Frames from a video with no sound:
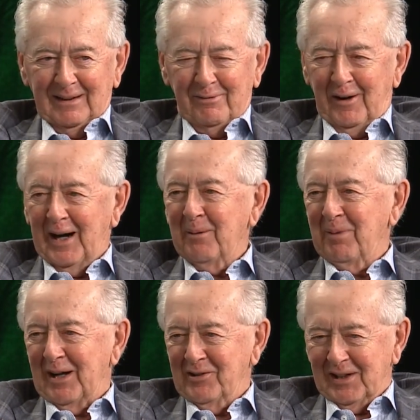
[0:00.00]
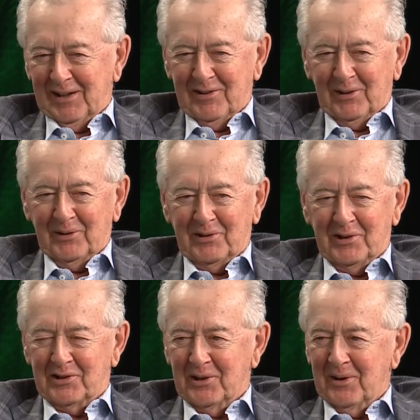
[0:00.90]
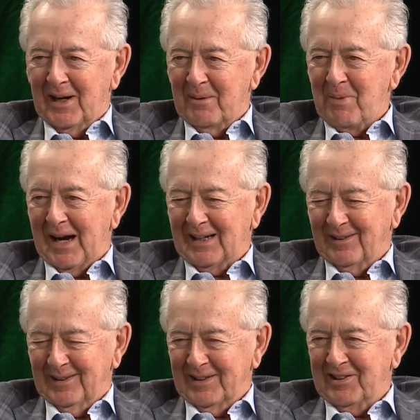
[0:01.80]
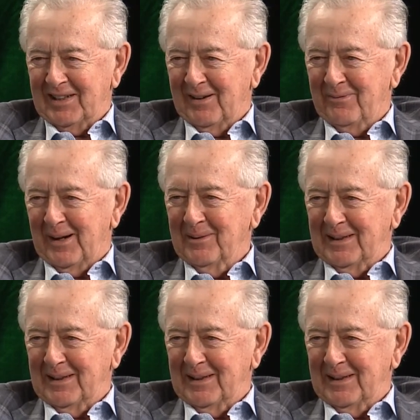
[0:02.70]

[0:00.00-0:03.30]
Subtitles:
fireplace in it. So Joe and I packed all this stuff out